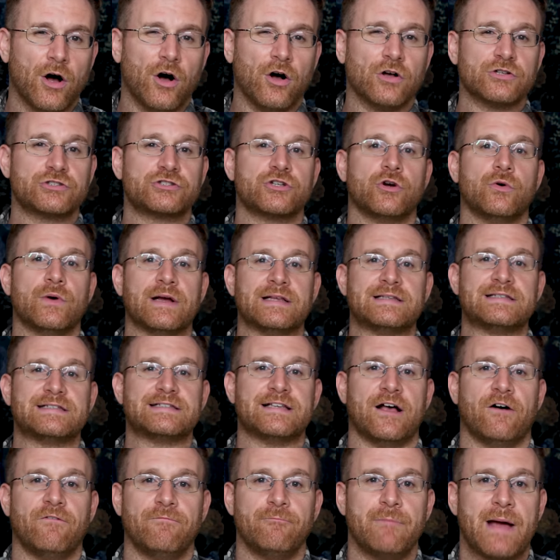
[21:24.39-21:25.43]
Also, it's
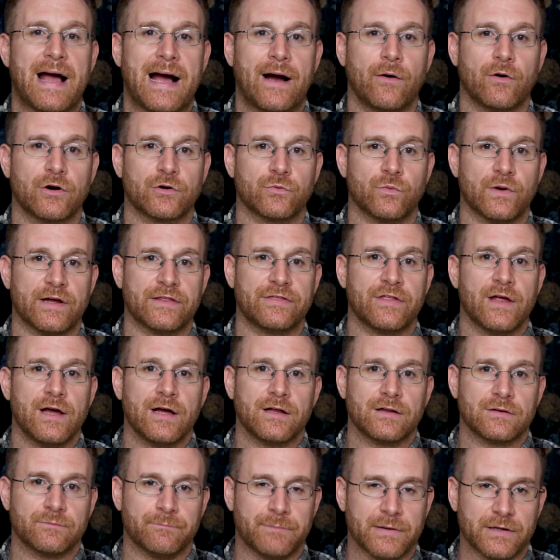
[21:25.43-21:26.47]
self-powered with
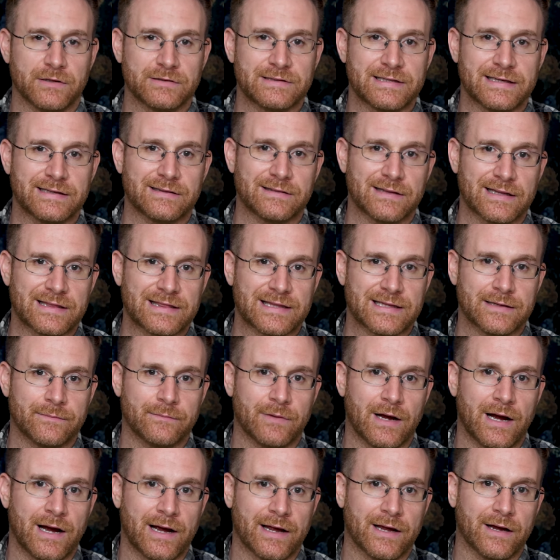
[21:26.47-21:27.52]
built-in
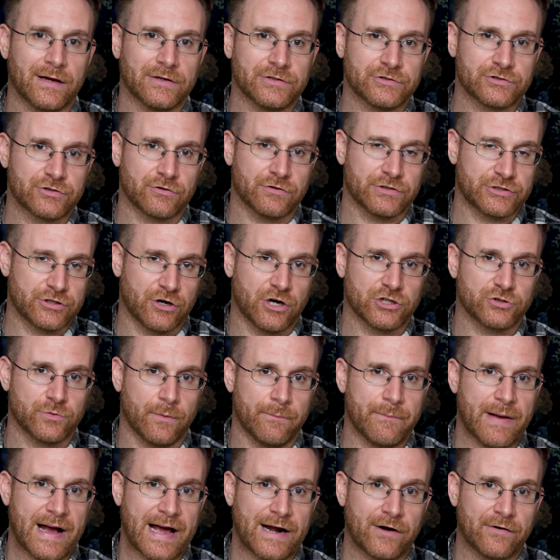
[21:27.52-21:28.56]
lithium-ion
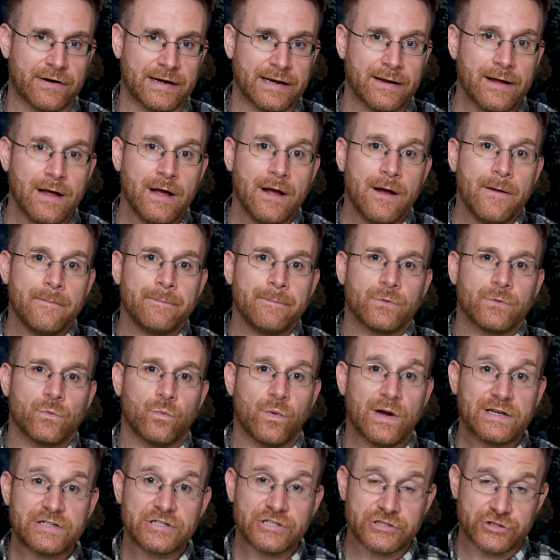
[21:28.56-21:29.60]
rechargeable battery,
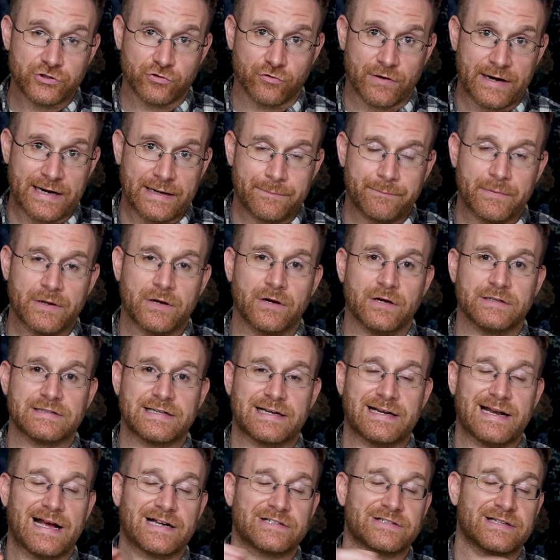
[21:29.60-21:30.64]
which is great because
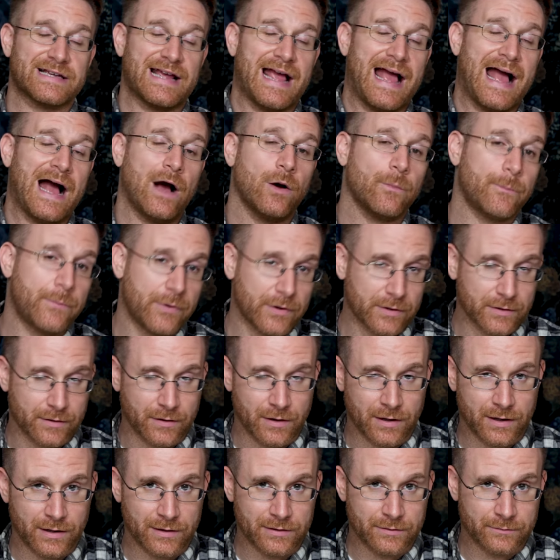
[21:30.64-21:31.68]
it can actually output
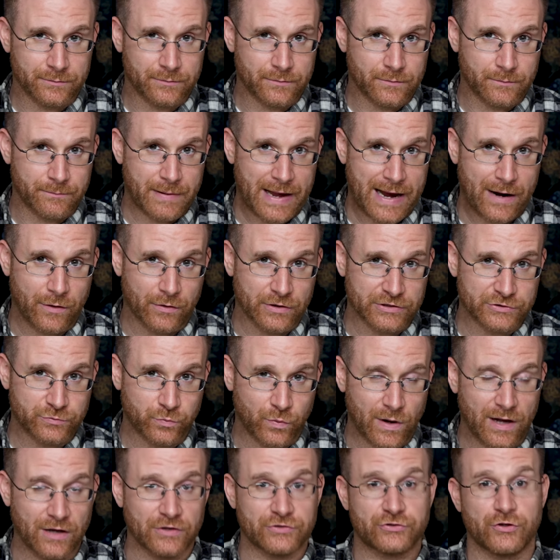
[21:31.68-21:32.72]
power as
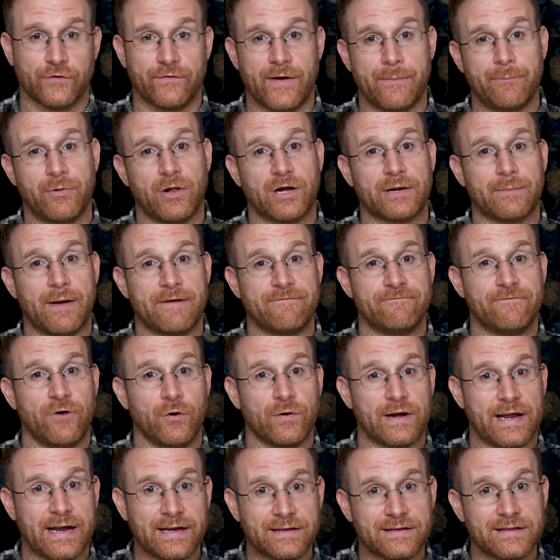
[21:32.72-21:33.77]
well. So if I plug my
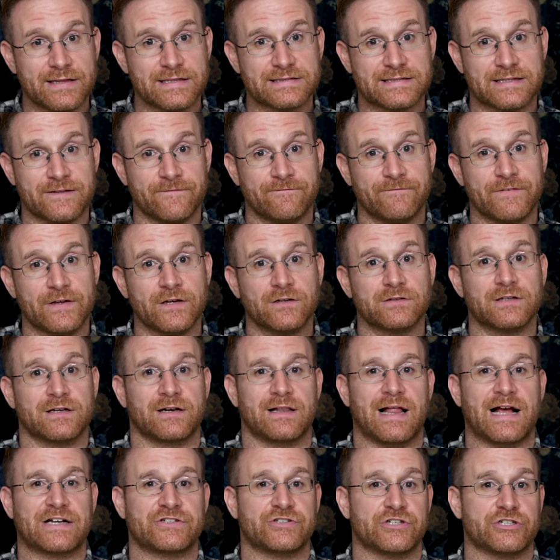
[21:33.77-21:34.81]
phone into this in the field,
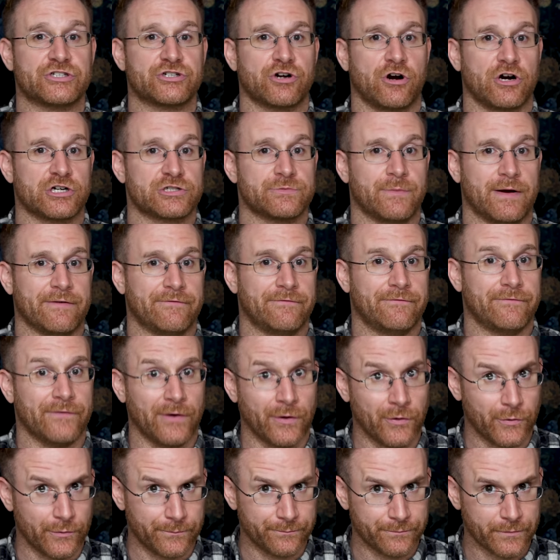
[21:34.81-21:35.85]
it'll actually charge my
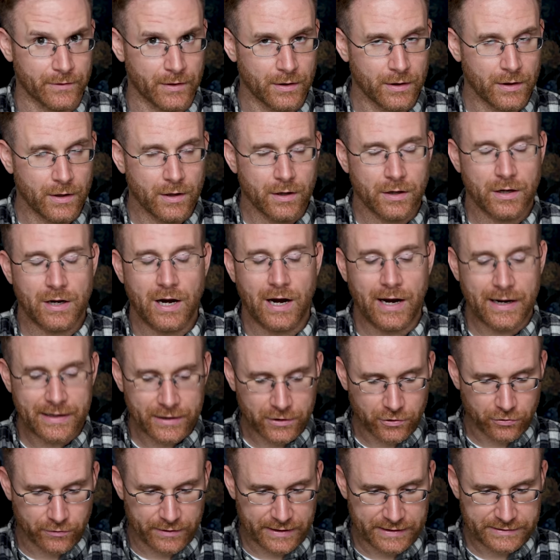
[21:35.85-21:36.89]
phone. Kind
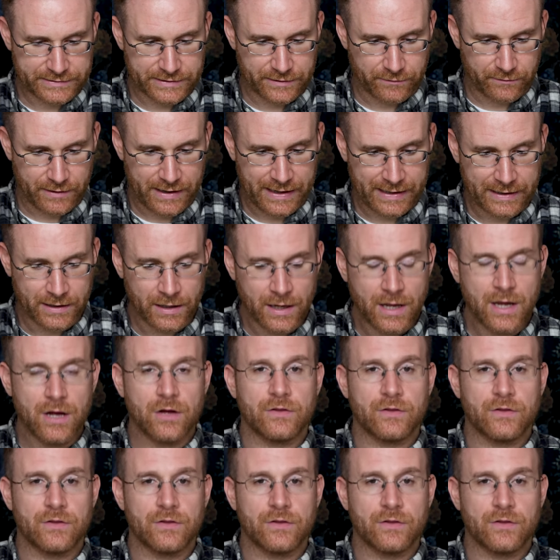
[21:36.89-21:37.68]
of crazy, right?